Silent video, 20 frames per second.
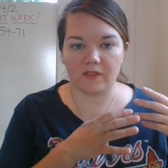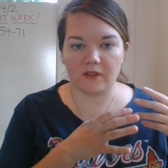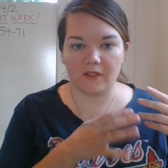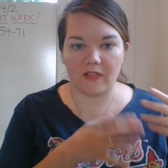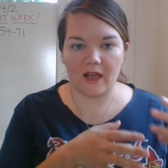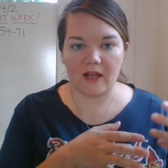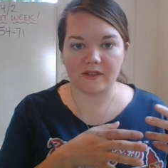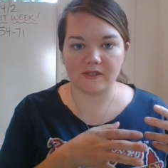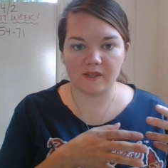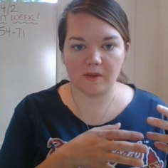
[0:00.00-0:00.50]
the
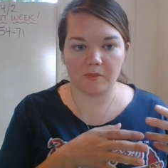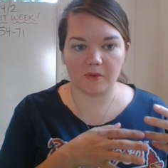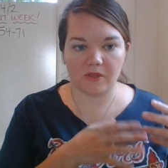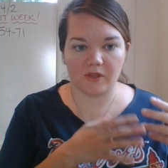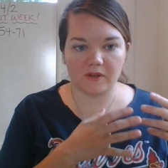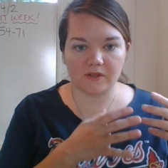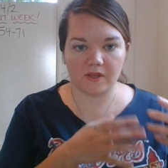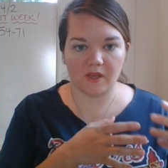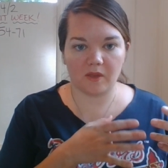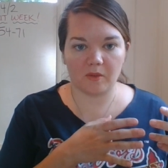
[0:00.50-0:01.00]
Last Supper.
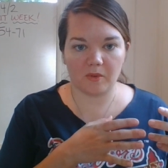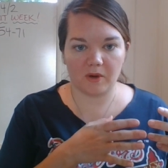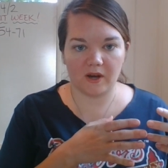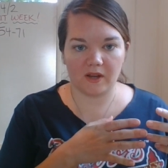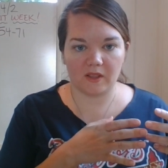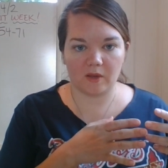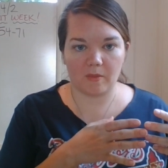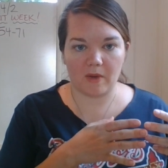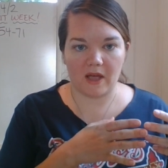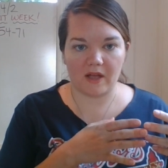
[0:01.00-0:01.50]
They're
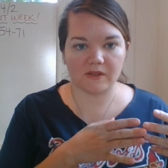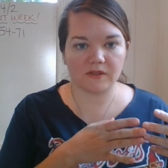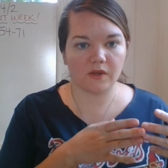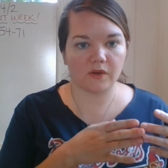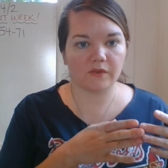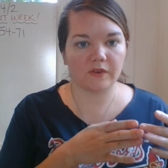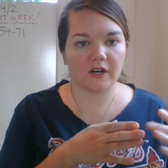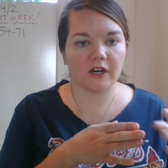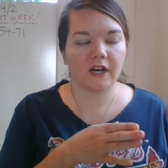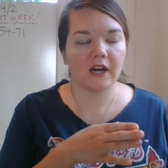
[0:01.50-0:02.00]
celebrating the
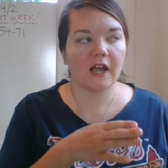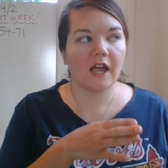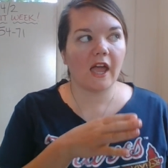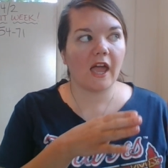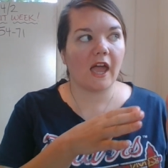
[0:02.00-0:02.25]
Passover.